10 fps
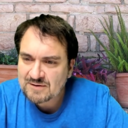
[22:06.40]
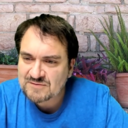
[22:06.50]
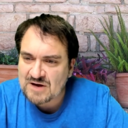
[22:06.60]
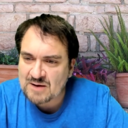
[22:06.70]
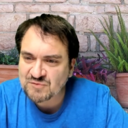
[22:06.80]

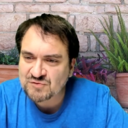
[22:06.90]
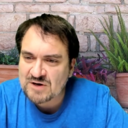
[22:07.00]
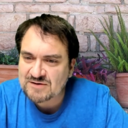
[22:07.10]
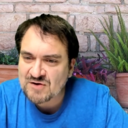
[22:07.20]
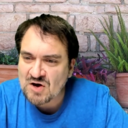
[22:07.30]
Dom's
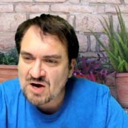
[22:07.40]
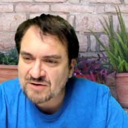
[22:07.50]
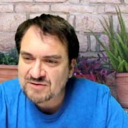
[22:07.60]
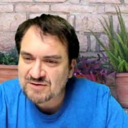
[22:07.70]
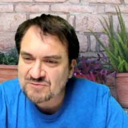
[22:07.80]
trying to
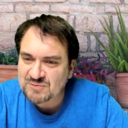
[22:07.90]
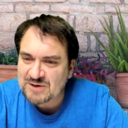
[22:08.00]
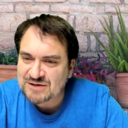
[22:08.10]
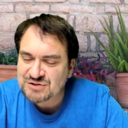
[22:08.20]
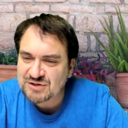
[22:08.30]
hog the
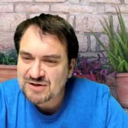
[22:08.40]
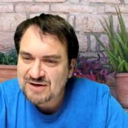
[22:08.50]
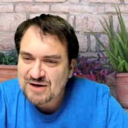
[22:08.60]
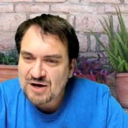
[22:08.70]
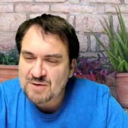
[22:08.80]
information.
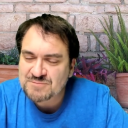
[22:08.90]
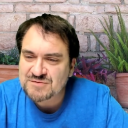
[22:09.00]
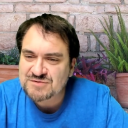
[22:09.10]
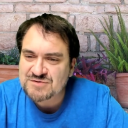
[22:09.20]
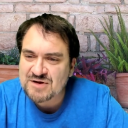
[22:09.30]
Um,
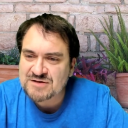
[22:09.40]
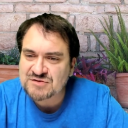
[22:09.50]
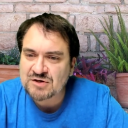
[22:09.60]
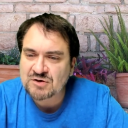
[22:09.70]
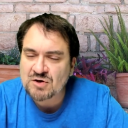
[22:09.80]
it's
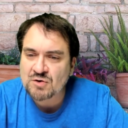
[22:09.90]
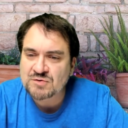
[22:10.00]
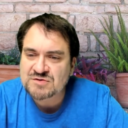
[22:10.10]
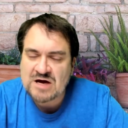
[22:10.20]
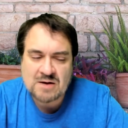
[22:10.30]
going to go,
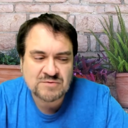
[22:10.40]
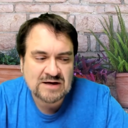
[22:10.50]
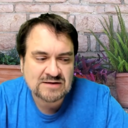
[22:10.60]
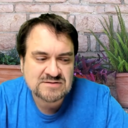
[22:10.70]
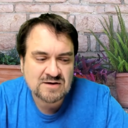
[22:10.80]
Dom,
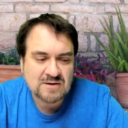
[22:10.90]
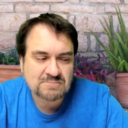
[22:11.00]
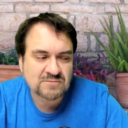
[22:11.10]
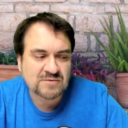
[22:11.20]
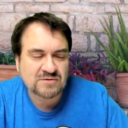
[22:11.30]
that
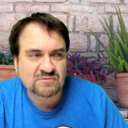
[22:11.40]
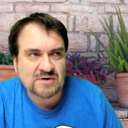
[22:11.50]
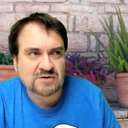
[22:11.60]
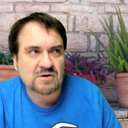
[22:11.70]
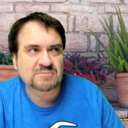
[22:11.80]
um, the
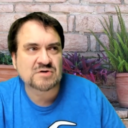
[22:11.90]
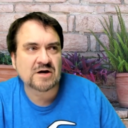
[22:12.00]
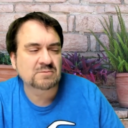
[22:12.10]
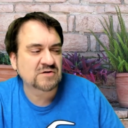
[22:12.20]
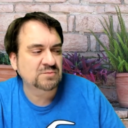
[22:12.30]
video I'm
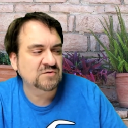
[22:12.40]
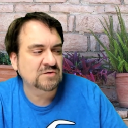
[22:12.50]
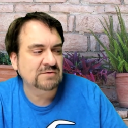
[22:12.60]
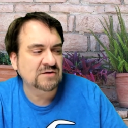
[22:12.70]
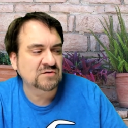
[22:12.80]
talking about
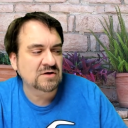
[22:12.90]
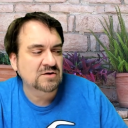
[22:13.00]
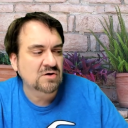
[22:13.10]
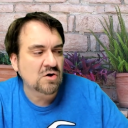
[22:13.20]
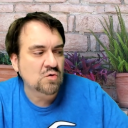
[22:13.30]
specifically, it's going to
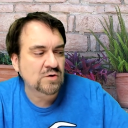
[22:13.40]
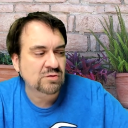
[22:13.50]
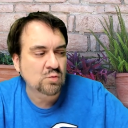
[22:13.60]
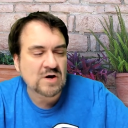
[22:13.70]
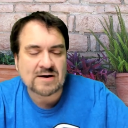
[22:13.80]
go with
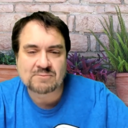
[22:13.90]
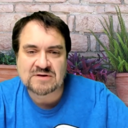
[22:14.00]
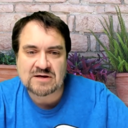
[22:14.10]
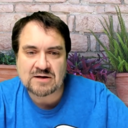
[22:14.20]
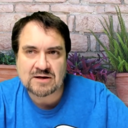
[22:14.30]
what I'm
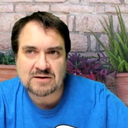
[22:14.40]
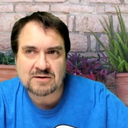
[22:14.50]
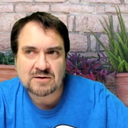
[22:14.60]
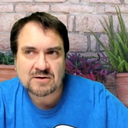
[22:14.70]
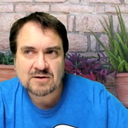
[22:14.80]
getting
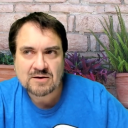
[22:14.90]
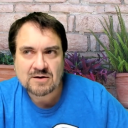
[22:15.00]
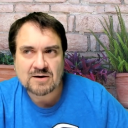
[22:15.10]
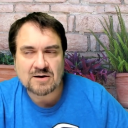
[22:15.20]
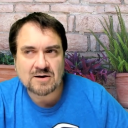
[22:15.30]

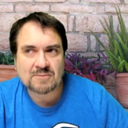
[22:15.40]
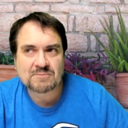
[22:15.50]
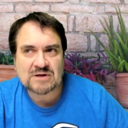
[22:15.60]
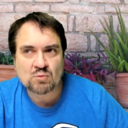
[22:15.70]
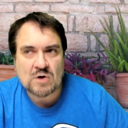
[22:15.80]
um,
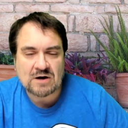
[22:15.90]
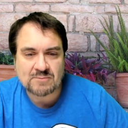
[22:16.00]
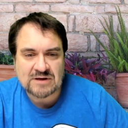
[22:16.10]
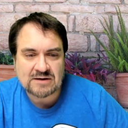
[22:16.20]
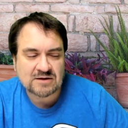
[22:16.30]
and where
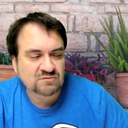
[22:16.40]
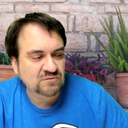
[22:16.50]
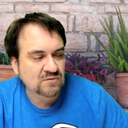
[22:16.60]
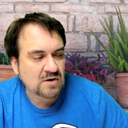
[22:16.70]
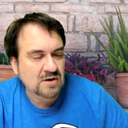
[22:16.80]
I'm getting it
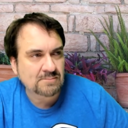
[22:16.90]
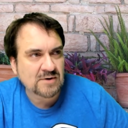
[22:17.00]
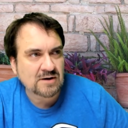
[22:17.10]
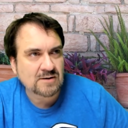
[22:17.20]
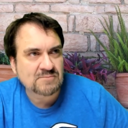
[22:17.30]
from.
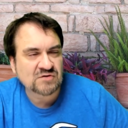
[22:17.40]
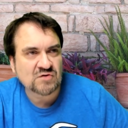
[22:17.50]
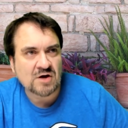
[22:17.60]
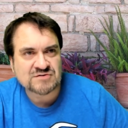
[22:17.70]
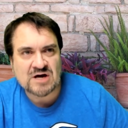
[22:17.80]
Um, it's
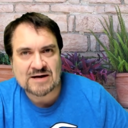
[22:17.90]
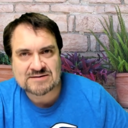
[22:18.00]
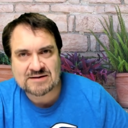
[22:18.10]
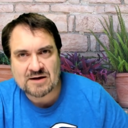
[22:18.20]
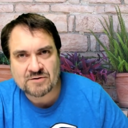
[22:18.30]
all tied
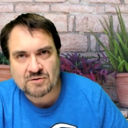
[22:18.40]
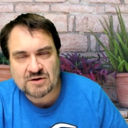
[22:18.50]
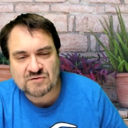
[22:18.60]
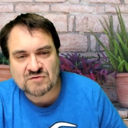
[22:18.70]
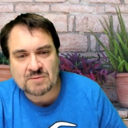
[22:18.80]
together,
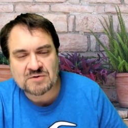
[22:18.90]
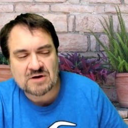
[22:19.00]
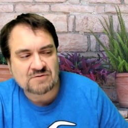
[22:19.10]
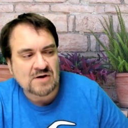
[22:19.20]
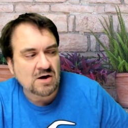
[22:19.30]
and it's something
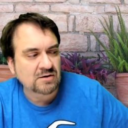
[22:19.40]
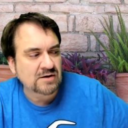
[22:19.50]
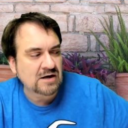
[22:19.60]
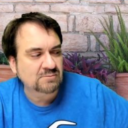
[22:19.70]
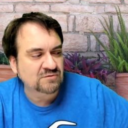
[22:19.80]
I've hollered
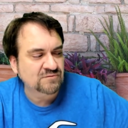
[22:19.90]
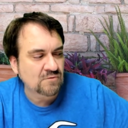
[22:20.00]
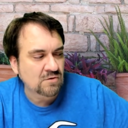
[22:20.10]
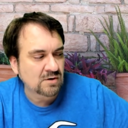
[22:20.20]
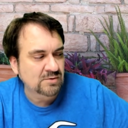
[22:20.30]
out
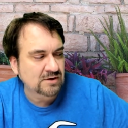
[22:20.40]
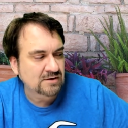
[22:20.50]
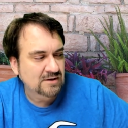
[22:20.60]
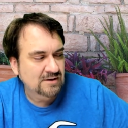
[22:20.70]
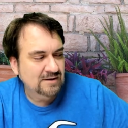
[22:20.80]
before, but
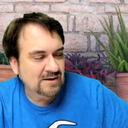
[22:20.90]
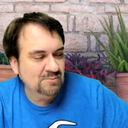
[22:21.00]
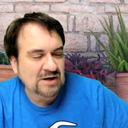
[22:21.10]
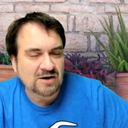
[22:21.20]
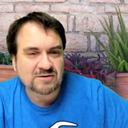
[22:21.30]

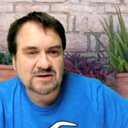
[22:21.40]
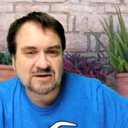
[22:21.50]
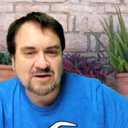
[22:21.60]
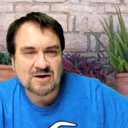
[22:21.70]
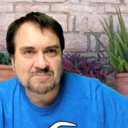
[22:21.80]

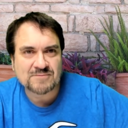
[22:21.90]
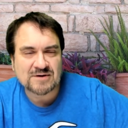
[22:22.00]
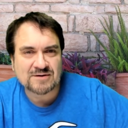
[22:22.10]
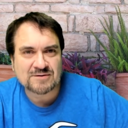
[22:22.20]
apparently um,